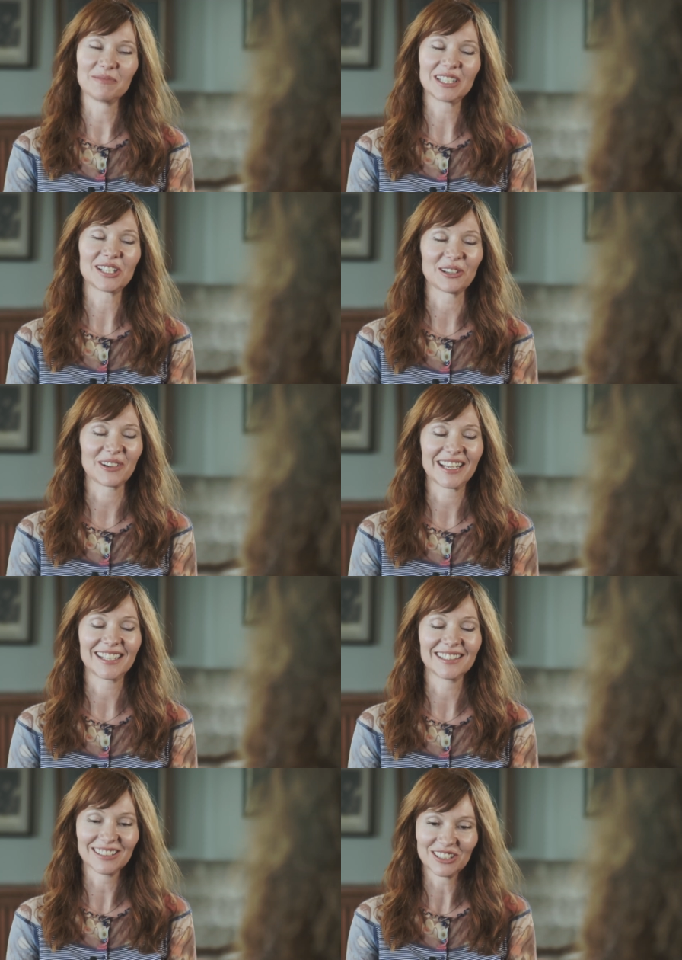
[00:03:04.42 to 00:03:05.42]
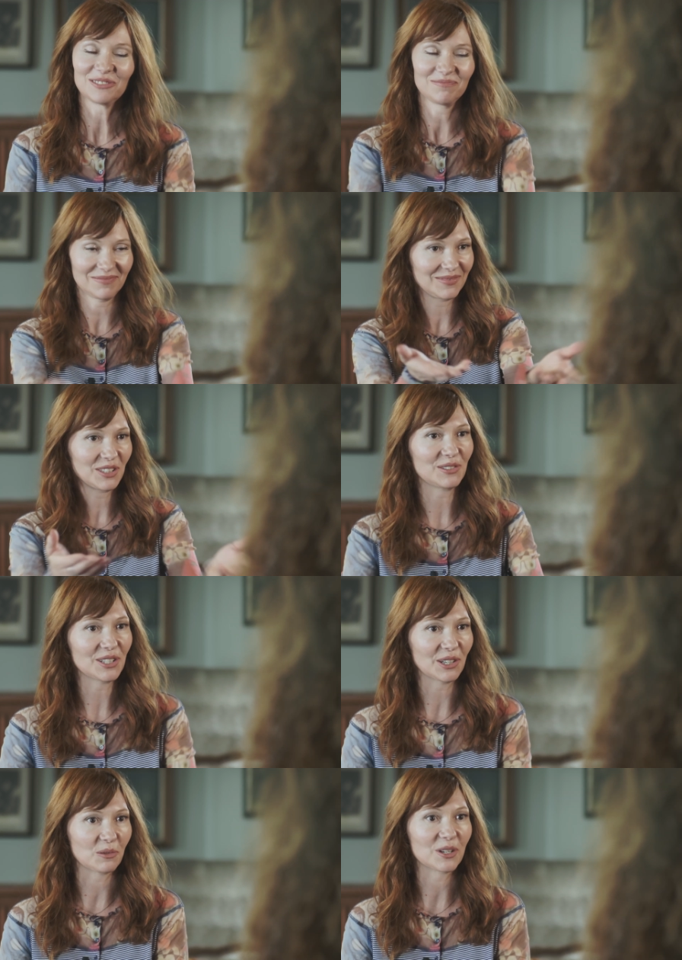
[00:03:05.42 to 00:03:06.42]
Me too. And you
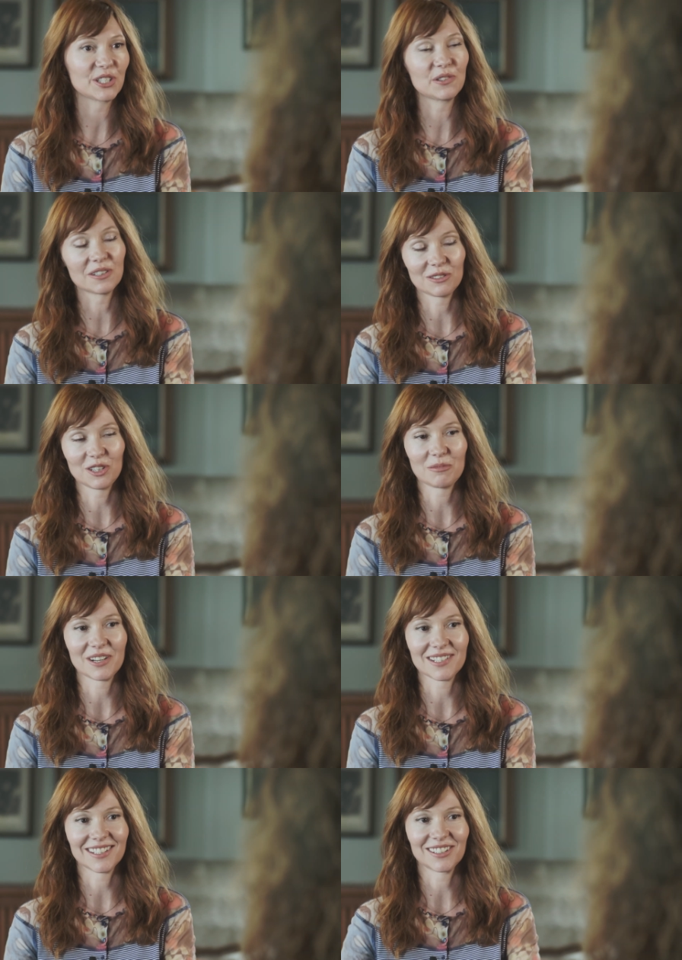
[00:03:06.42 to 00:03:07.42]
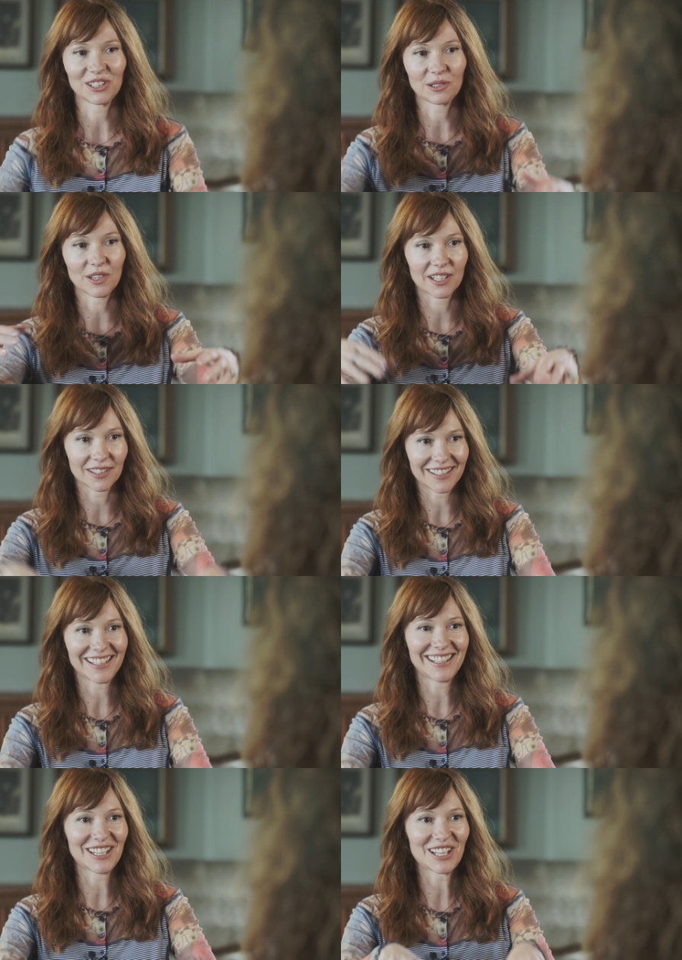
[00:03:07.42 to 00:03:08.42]
do. When you are fully present, you are
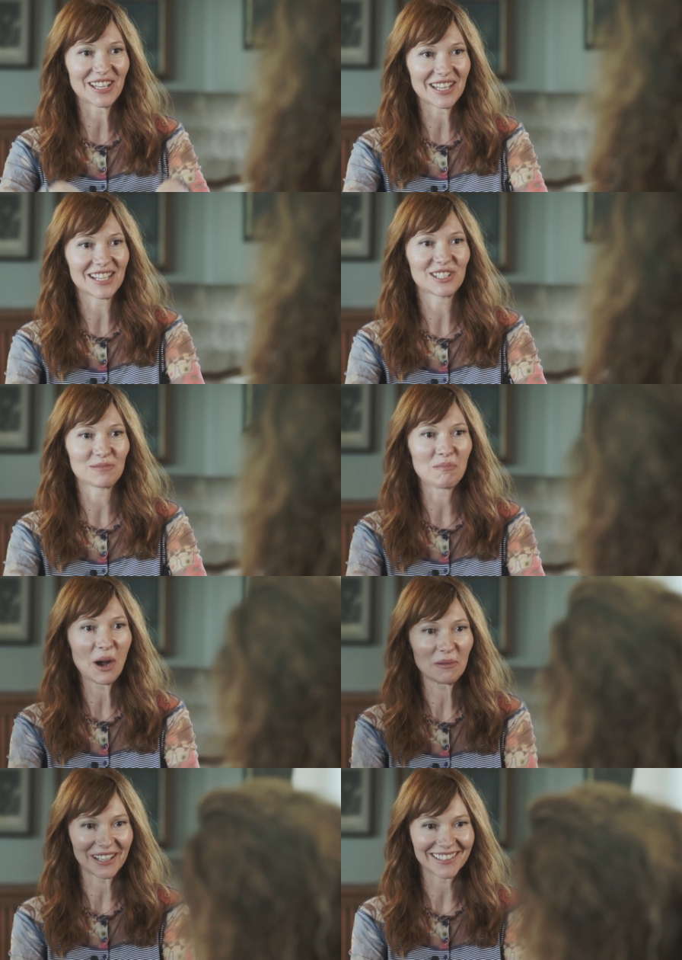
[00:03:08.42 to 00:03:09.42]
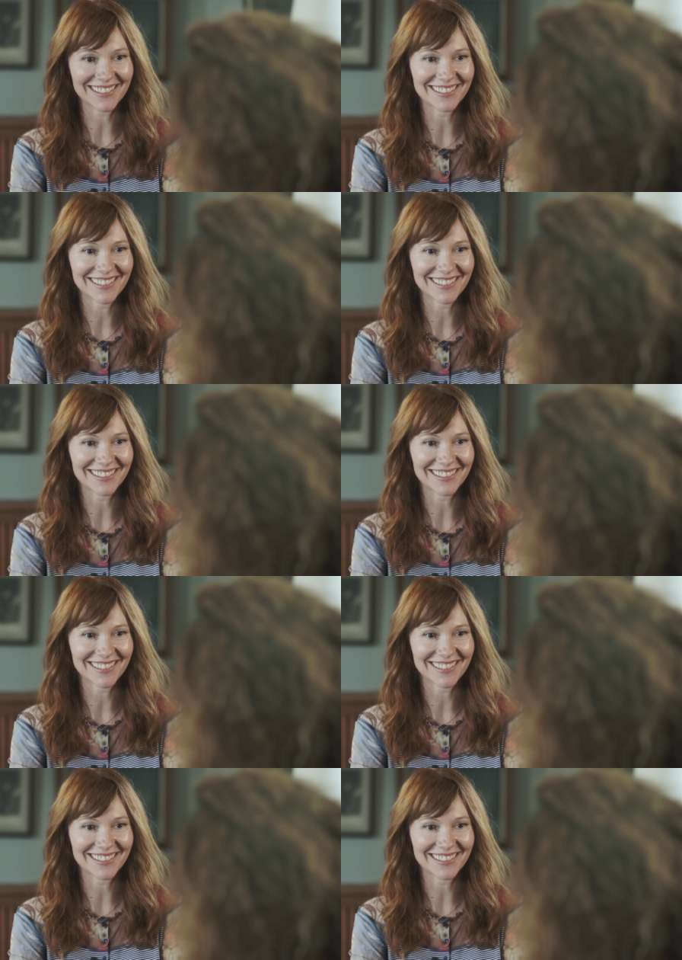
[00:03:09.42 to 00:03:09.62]
in this moment.